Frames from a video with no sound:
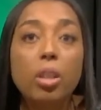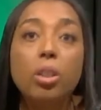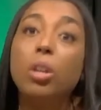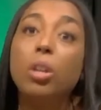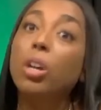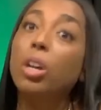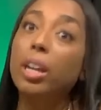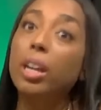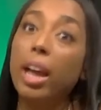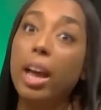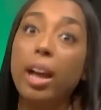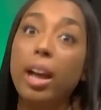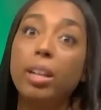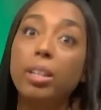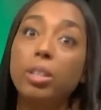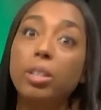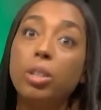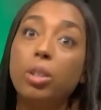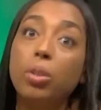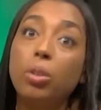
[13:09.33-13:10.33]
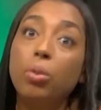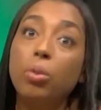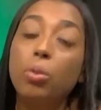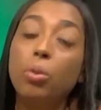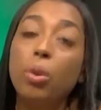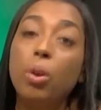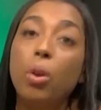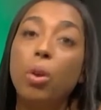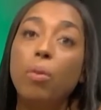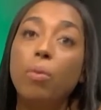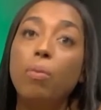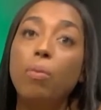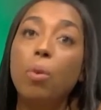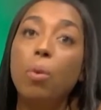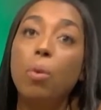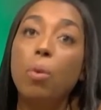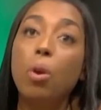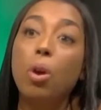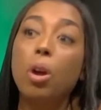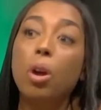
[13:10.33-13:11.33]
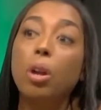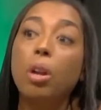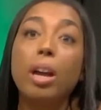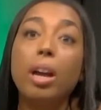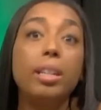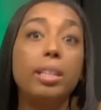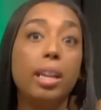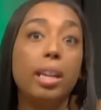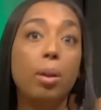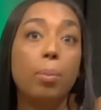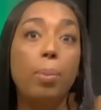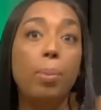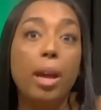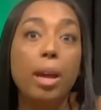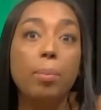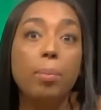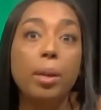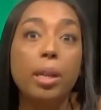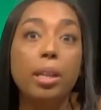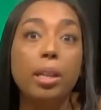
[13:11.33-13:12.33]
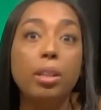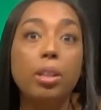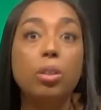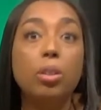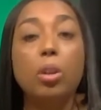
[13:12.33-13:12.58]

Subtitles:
they're going to ask you for a down payment.